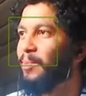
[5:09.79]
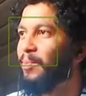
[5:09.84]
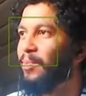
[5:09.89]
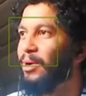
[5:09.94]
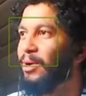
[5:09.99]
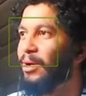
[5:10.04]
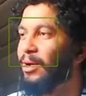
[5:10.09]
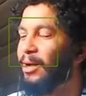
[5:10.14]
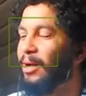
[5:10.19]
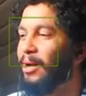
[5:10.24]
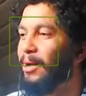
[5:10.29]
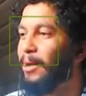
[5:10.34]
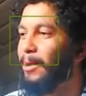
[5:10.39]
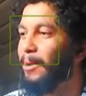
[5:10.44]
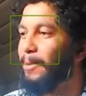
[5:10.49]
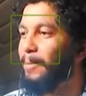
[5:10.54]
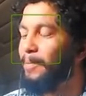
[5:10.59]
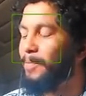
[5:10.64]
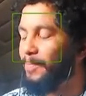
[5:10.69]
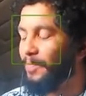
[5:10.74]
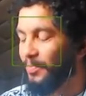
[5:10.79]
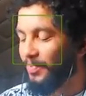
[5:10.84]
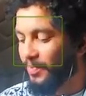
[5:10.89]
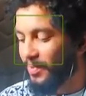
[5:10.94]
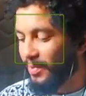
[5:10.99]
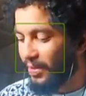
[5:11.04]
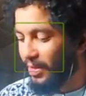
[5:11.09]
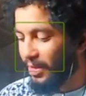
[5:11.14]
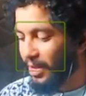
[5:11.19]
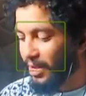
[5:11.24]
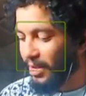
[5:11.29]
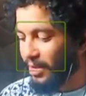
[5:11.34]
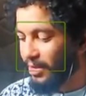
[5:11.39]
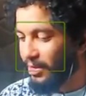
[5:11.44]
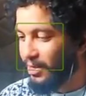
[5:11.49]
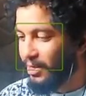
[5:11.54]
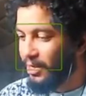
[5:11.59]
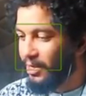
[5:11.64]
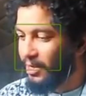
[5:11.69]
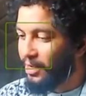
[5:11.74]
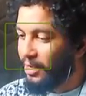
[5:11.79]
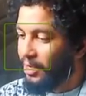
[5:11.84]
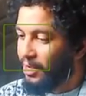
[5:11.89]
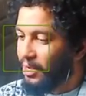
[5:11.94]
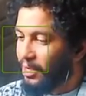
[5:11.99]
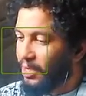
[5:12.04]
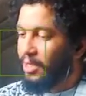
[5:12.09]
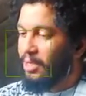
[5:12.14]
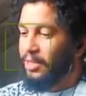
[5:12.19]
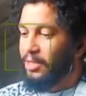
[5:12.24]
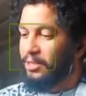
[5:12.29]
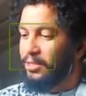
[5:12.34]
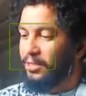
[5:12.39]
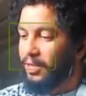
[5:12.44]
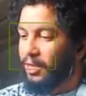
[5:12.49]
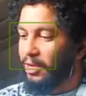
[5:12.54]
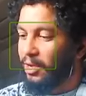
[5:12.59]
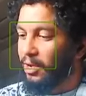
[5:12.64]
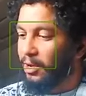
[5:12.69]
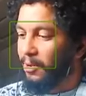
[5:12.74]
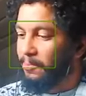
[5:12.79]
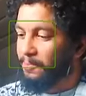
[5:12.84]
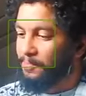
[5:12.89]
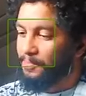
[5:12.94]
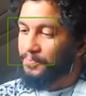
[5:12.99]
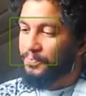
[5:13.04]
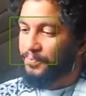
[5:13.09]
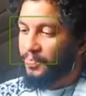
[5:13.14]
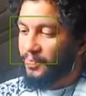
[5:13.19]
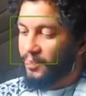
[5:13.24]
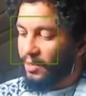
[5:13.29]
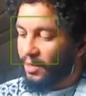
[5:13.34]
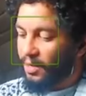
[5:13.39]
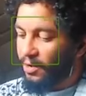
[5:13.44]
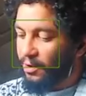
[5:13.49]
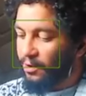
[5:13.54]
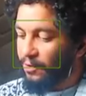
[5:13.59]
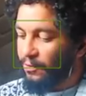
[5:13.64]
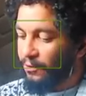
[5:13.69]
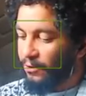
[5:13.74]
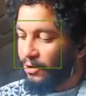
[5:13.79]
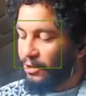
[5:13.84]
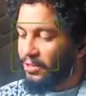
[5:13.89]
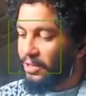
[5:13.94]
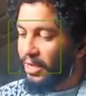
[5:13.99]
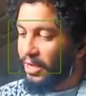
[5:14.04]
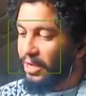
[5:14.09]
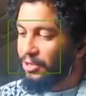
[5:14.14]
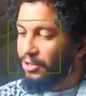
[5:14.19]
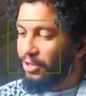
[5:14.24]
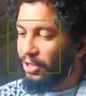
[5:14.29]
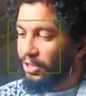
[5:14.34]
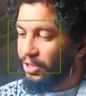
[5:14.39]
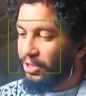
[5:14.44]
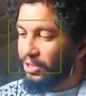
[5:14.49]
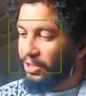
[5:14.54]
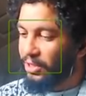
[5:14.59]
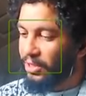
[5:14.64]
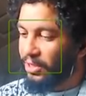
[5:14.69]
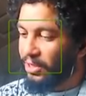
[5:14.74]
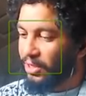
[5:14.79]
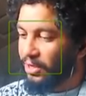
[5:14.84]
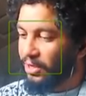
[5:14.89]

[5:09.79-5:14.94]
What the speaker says: But yeah, this First Esdras,